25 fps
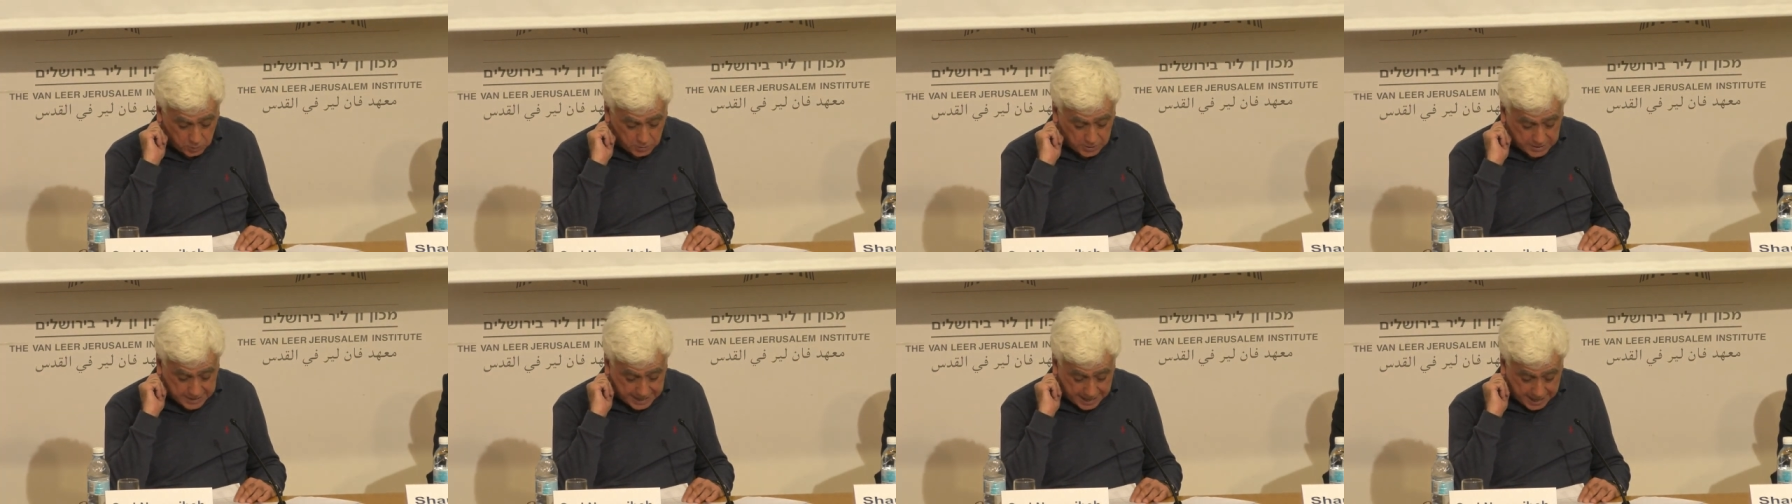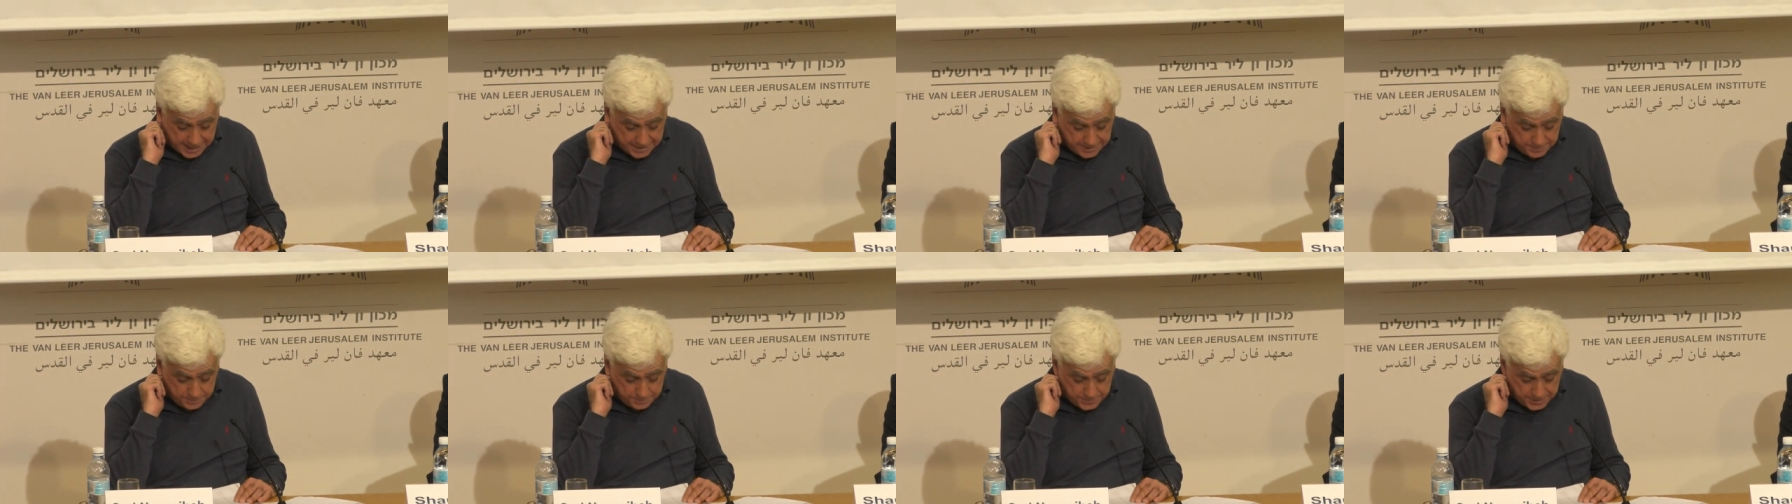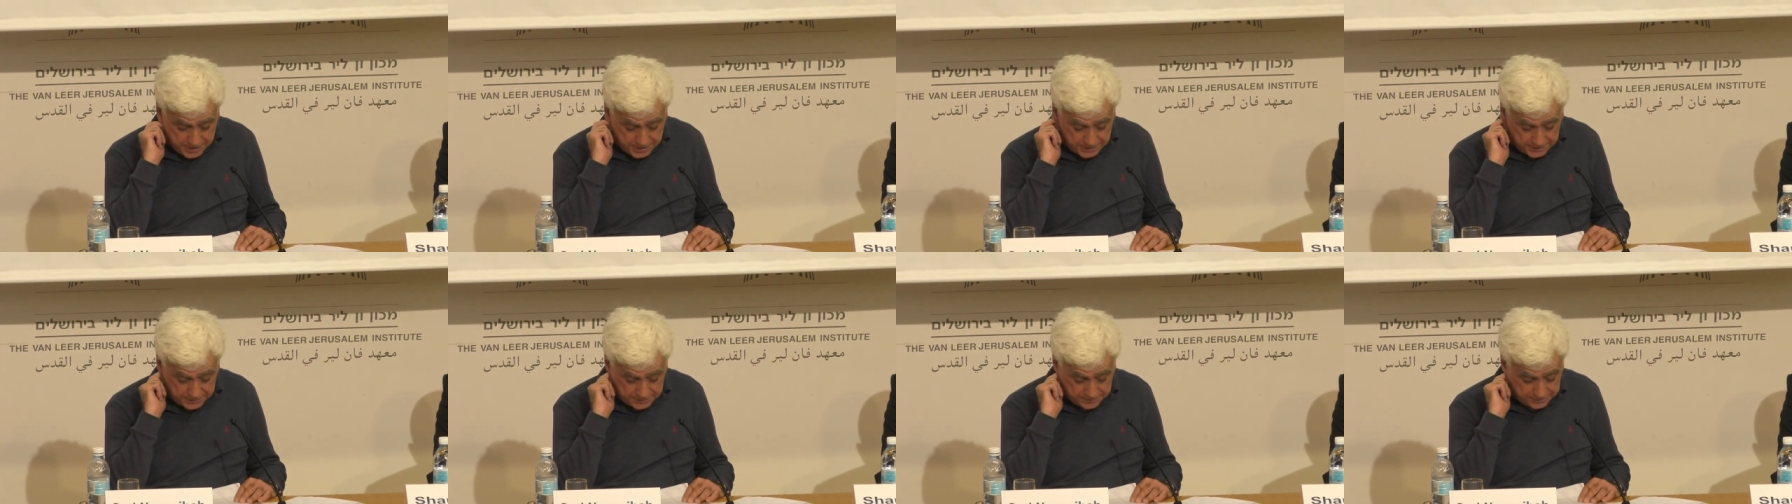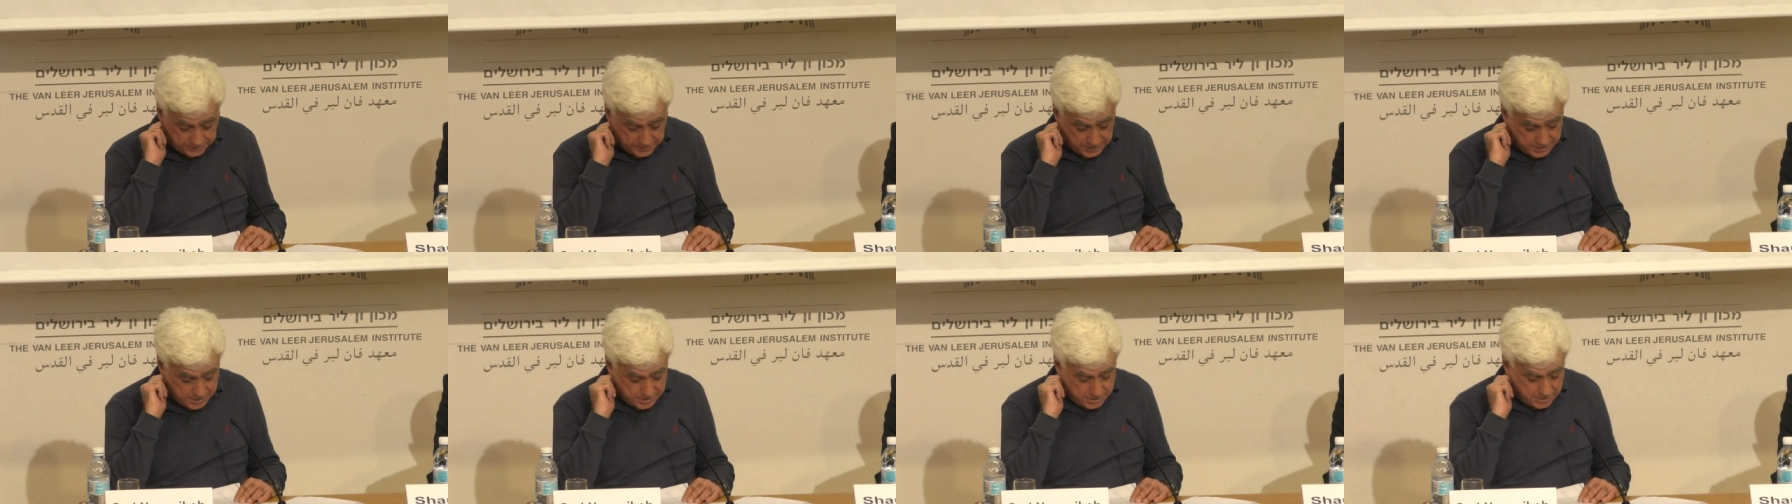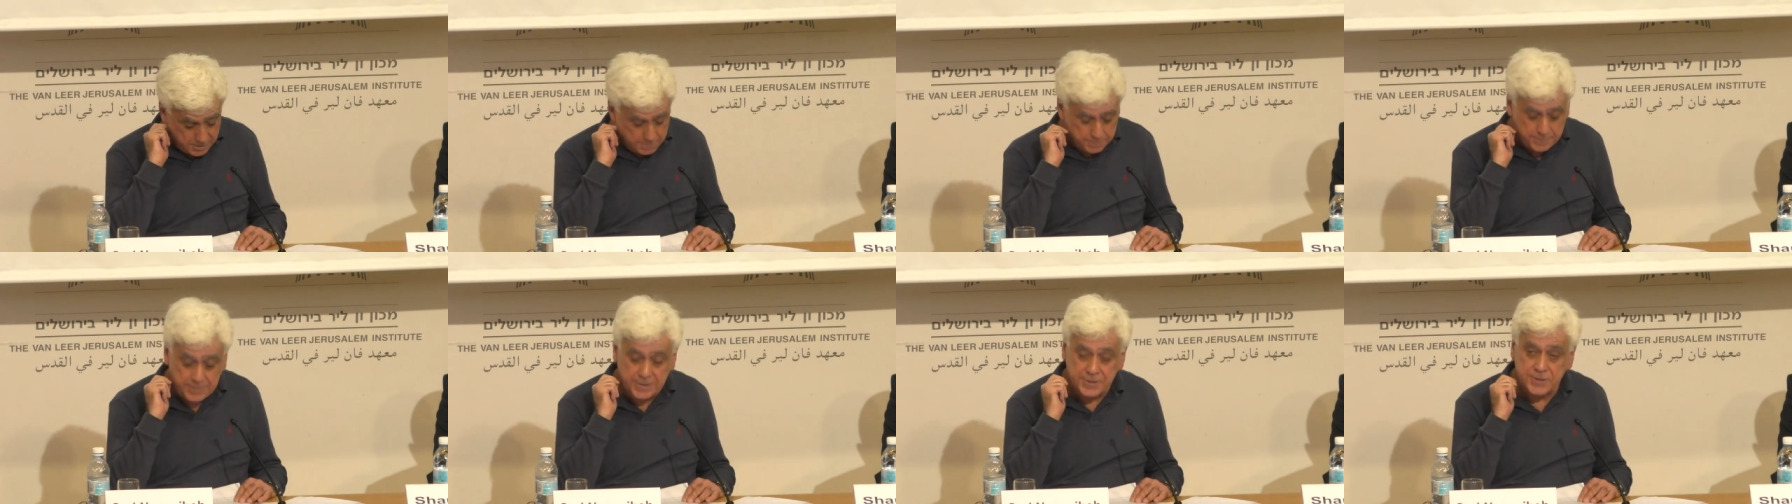it can imperative
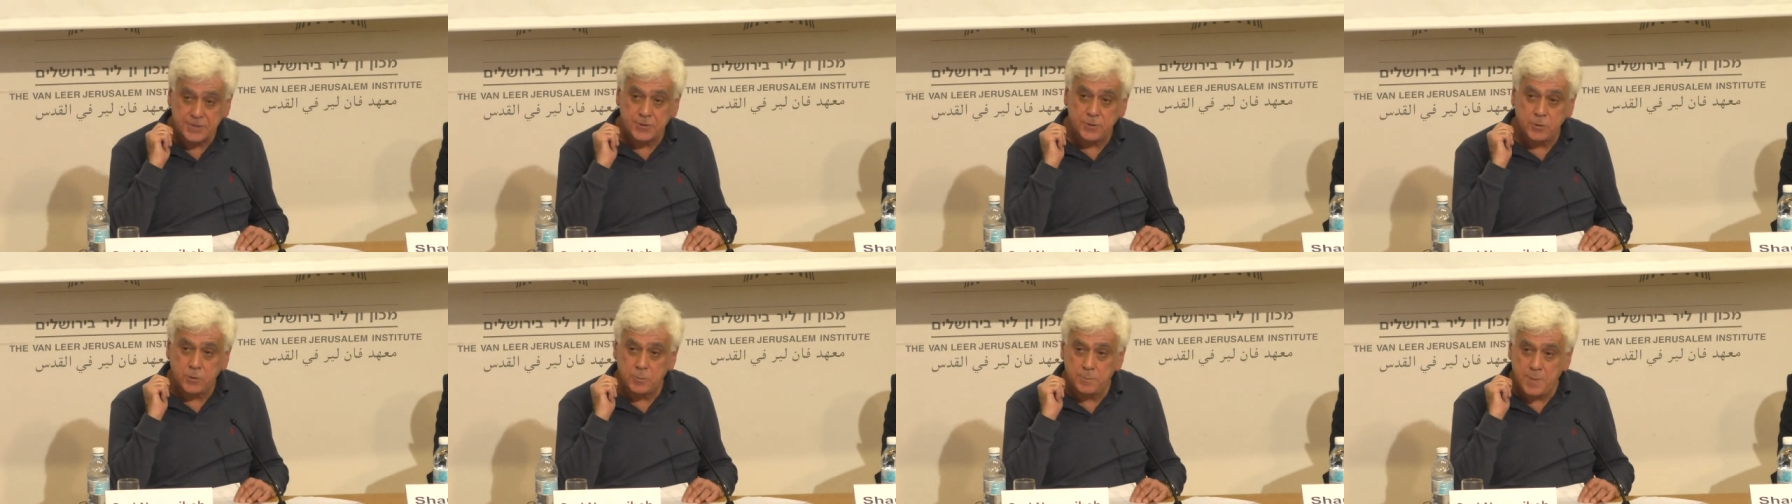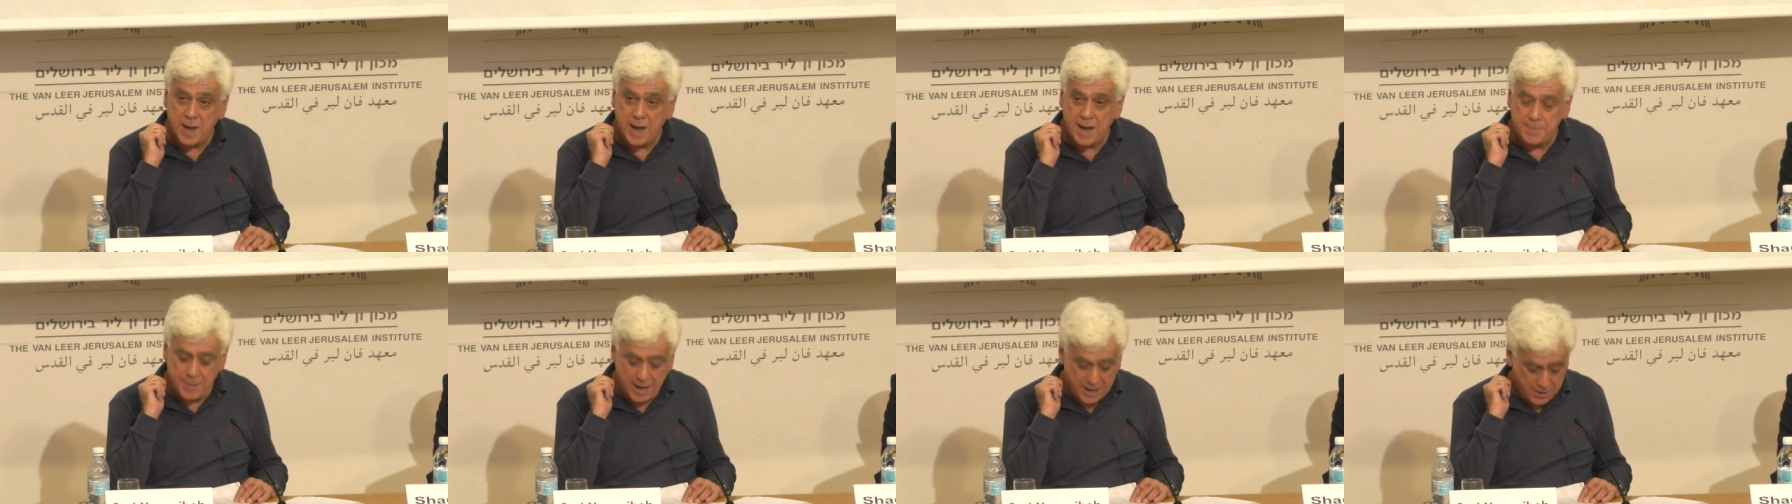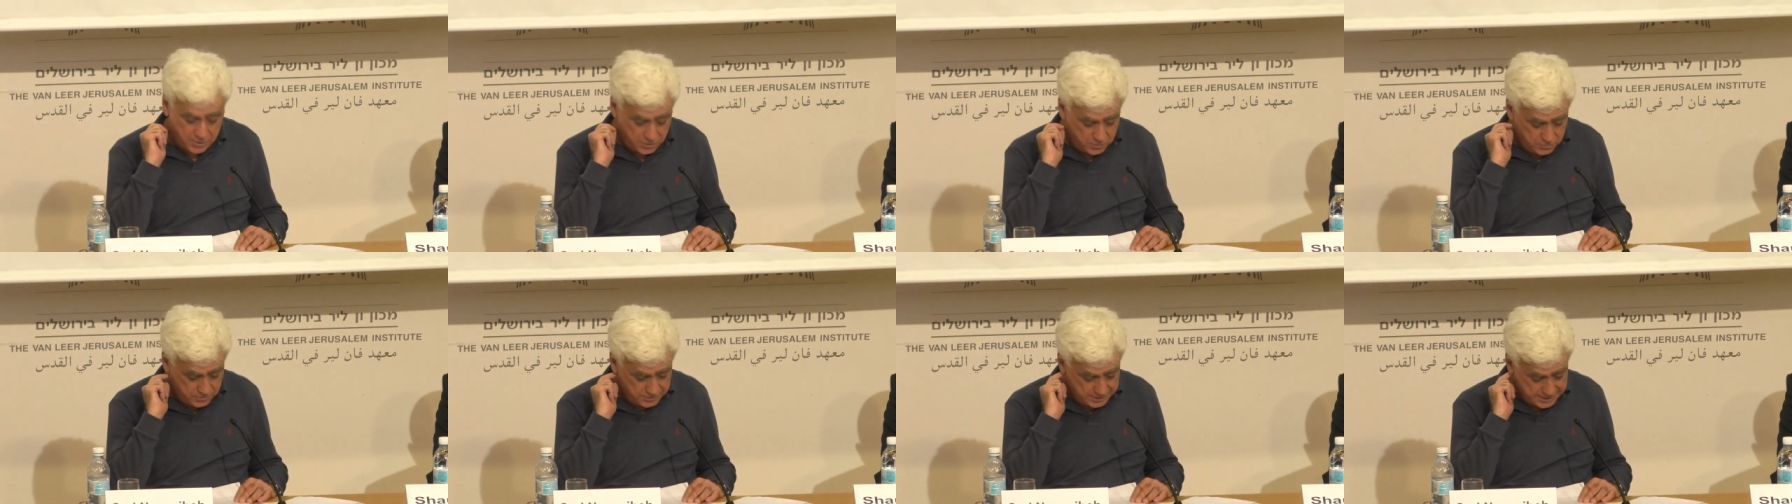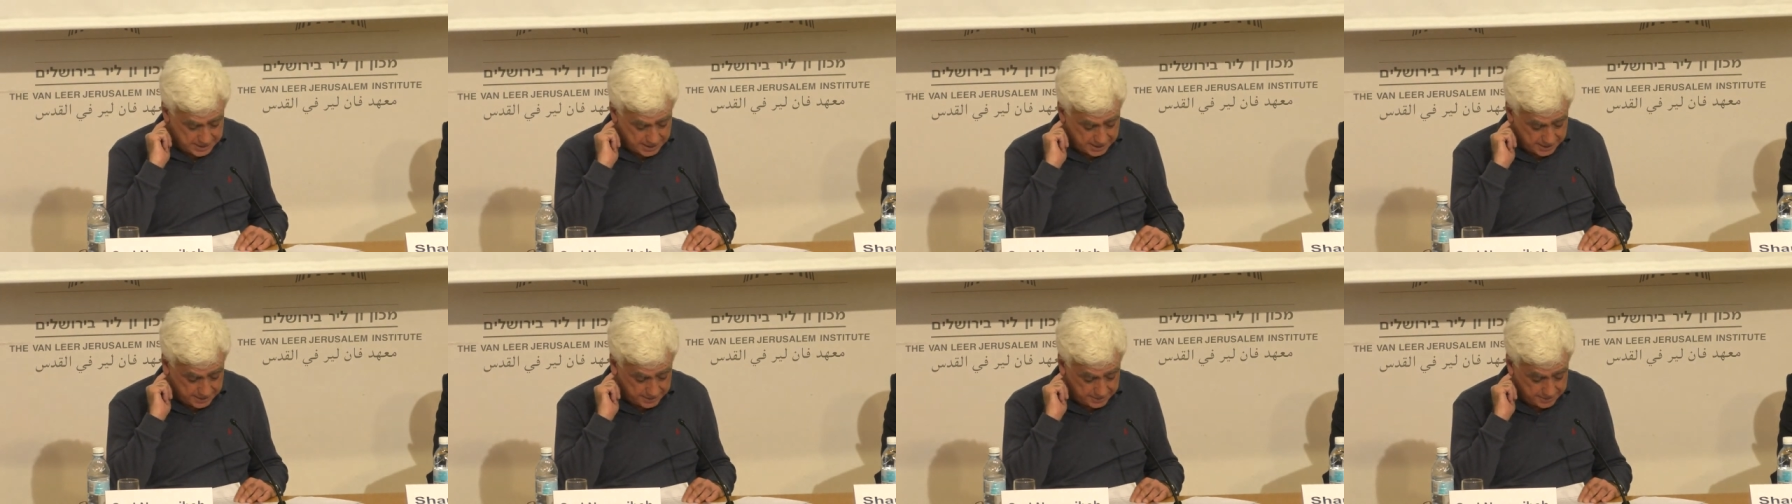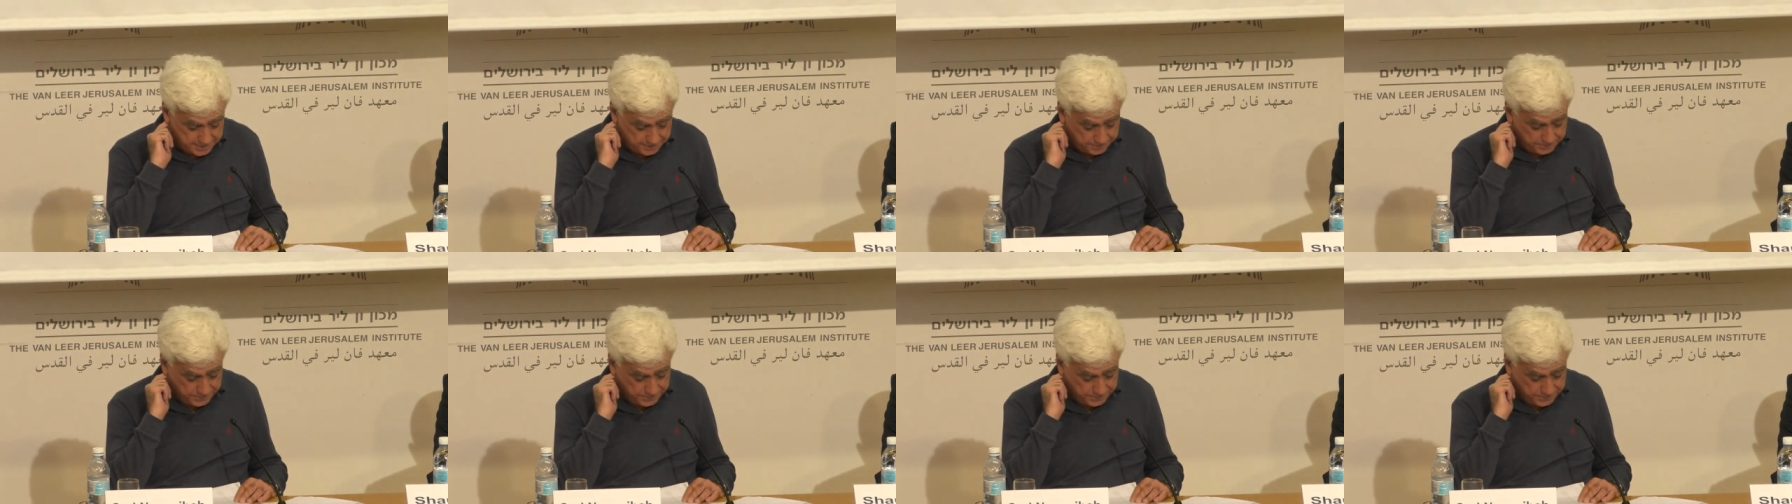pursued by my own kind,